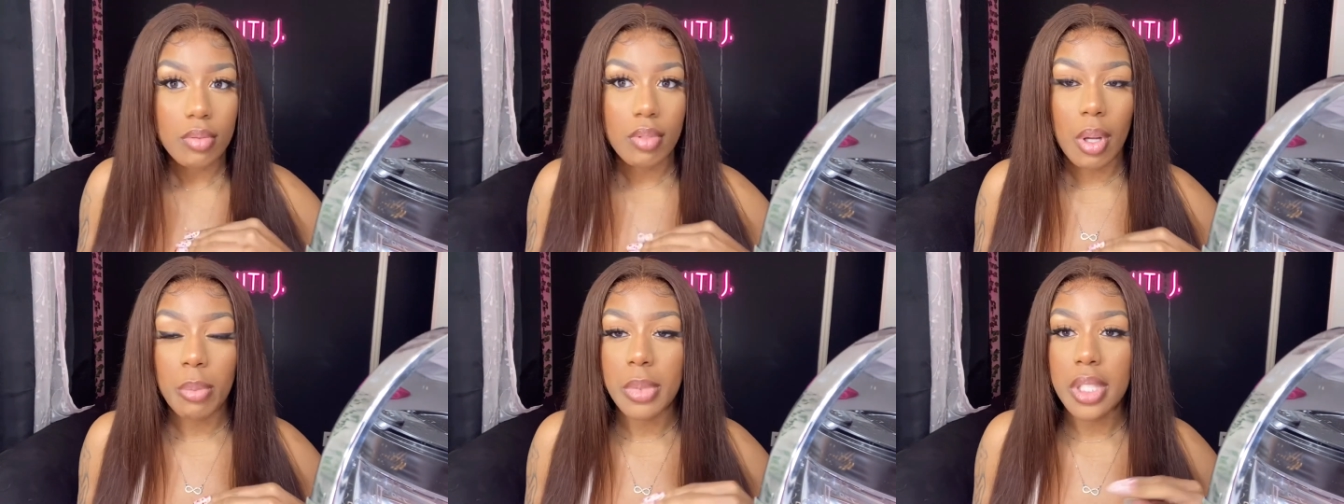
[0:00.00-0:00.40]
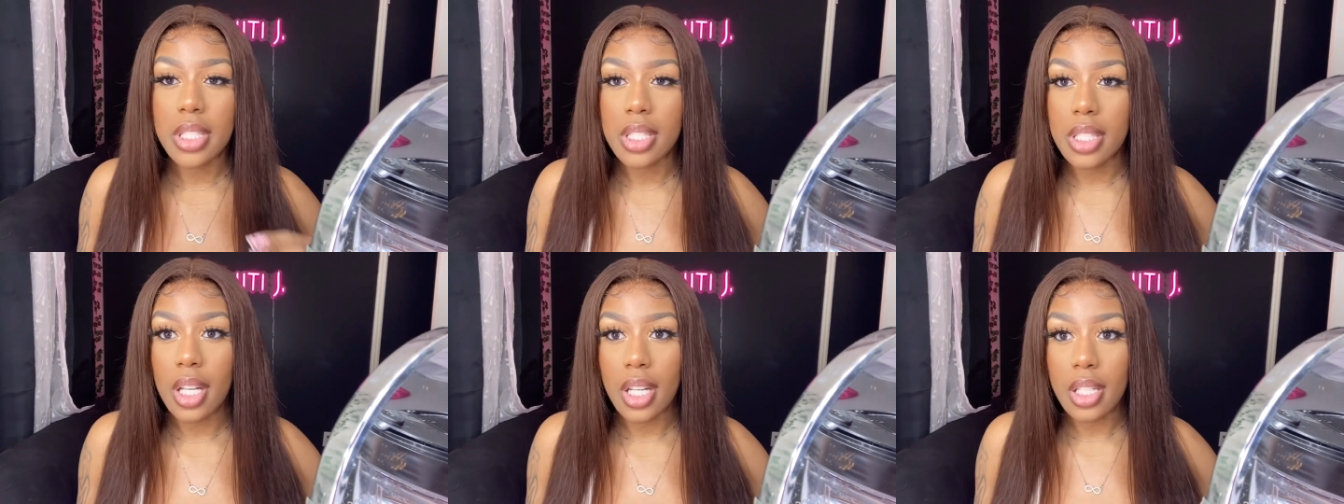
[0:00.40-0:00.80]
I'm going to
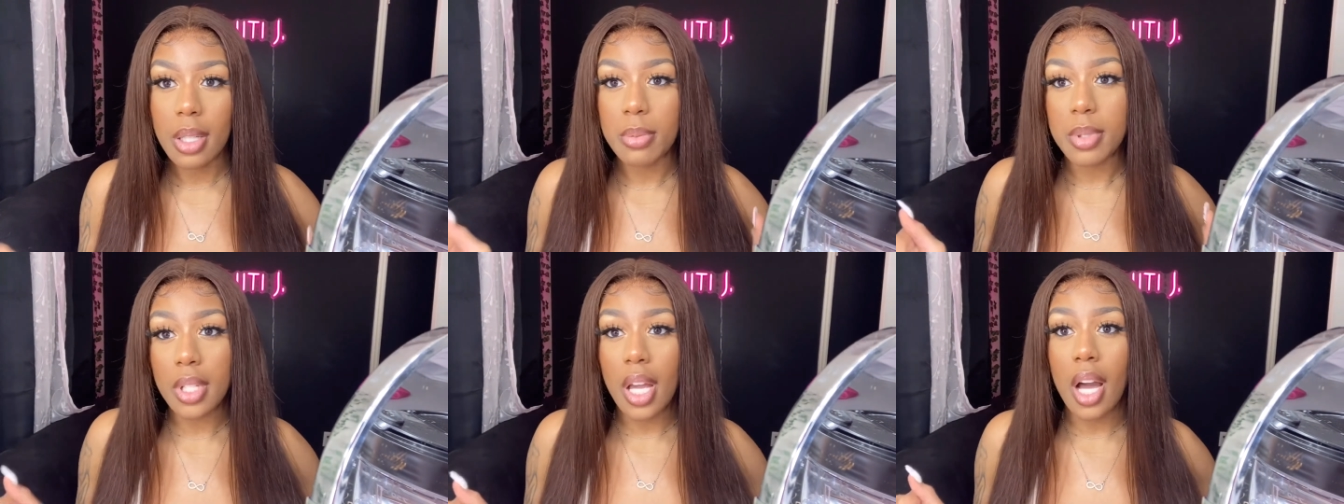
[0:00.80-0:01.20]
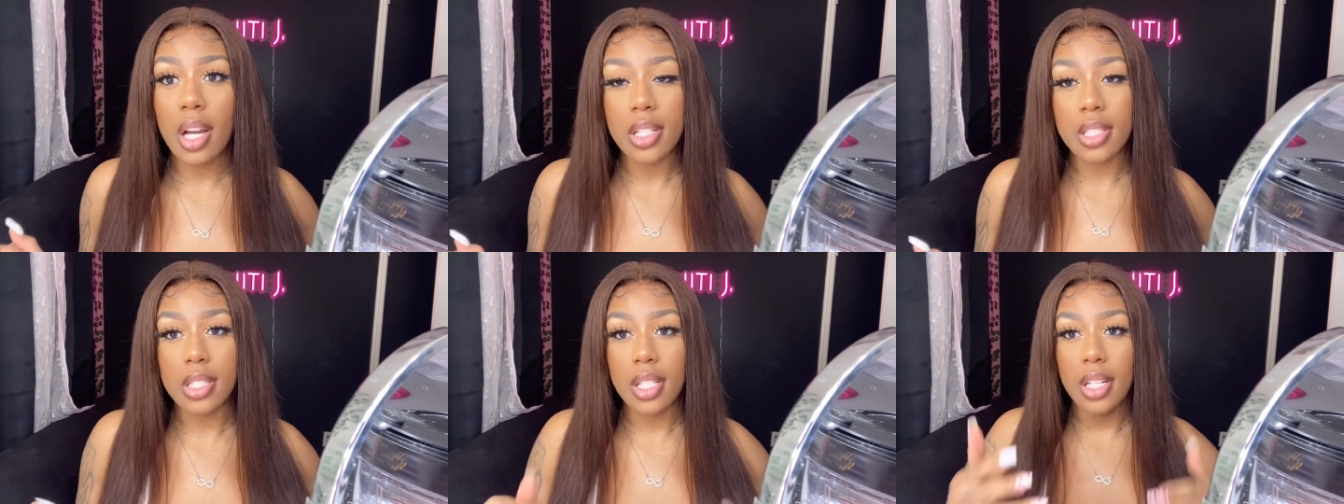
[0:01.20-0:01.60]
stand up so y'all
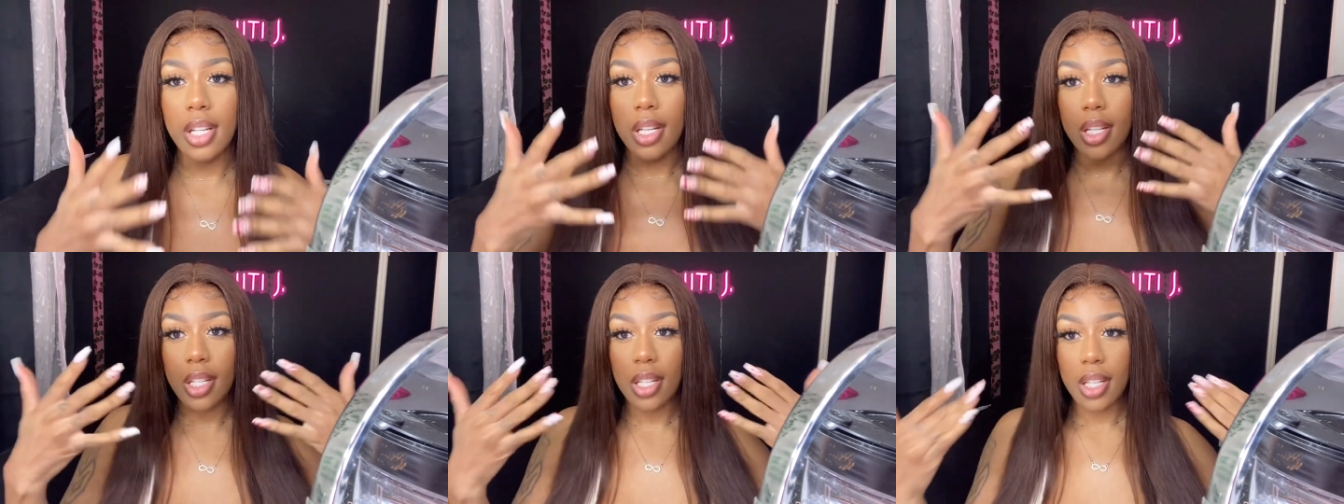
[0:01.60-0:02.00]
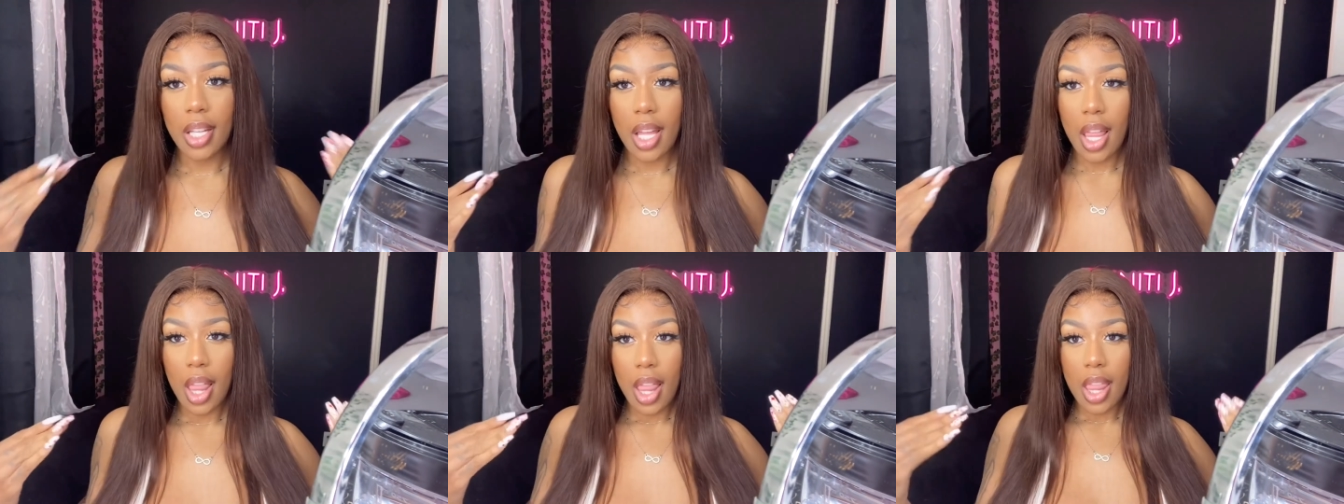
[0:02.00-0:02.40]
can see
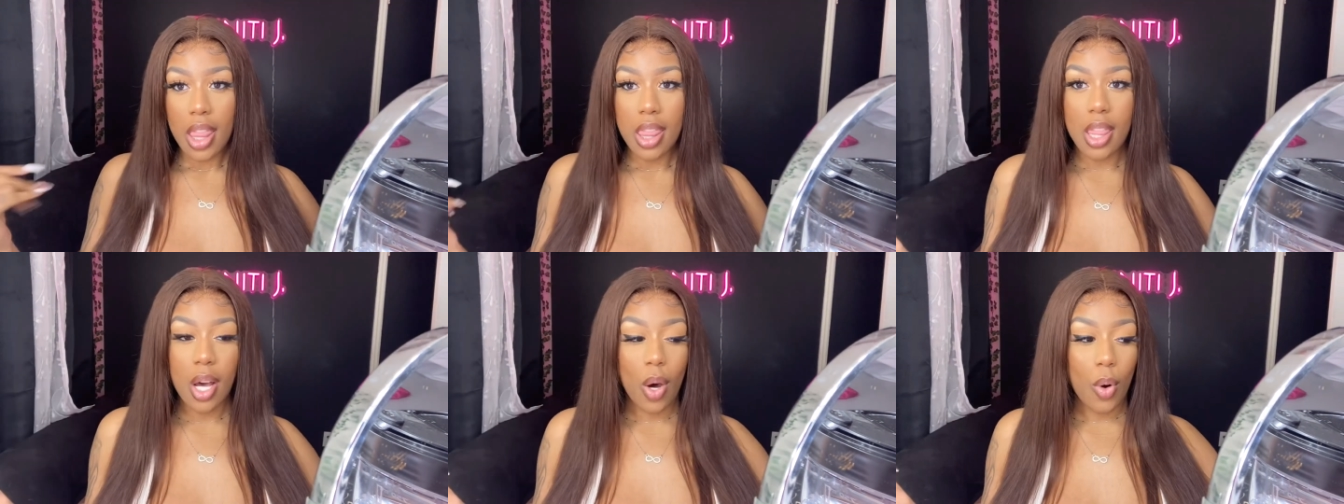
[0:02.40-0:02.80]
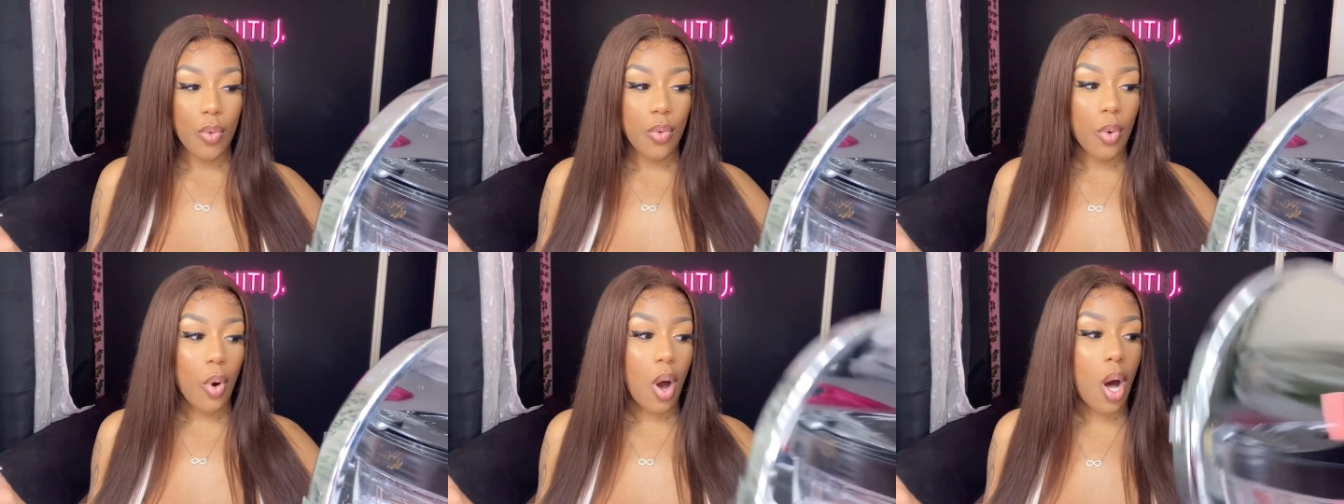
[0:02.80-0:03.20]
the
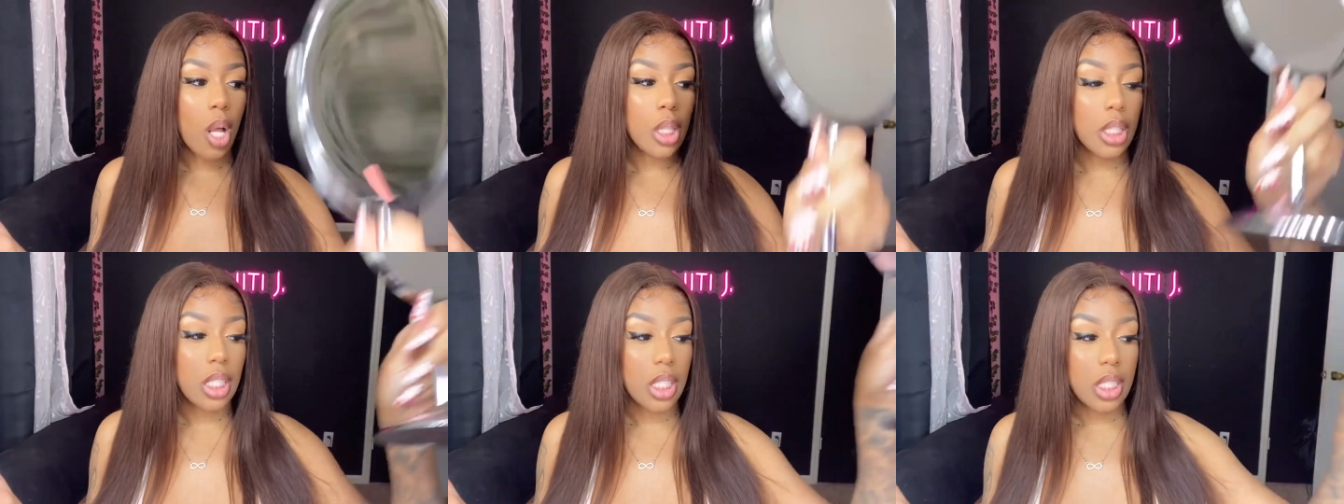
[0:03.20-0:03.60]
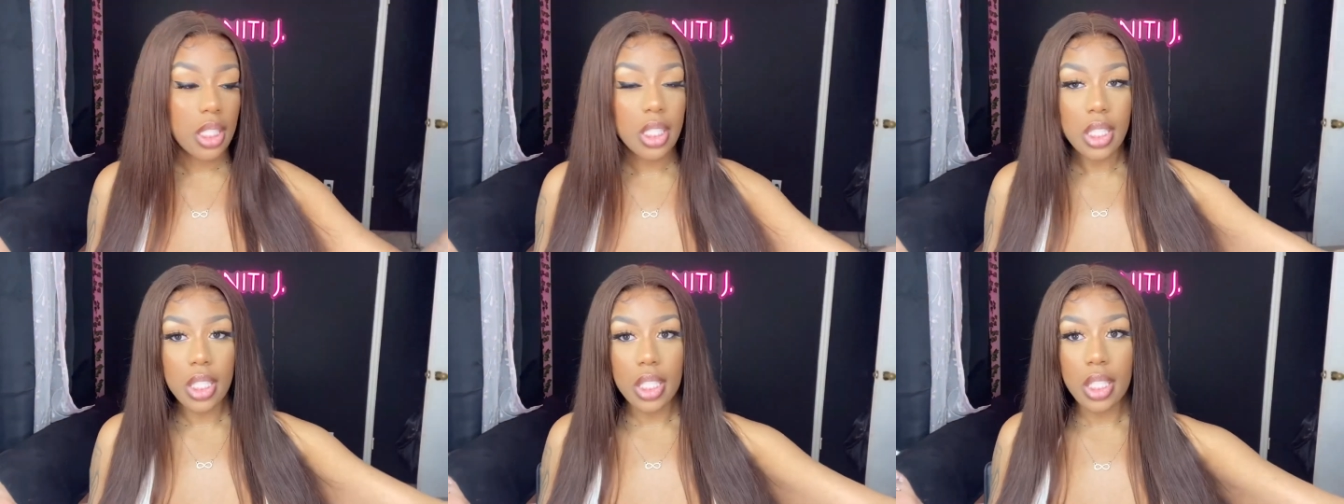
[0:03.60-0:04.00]
overall look.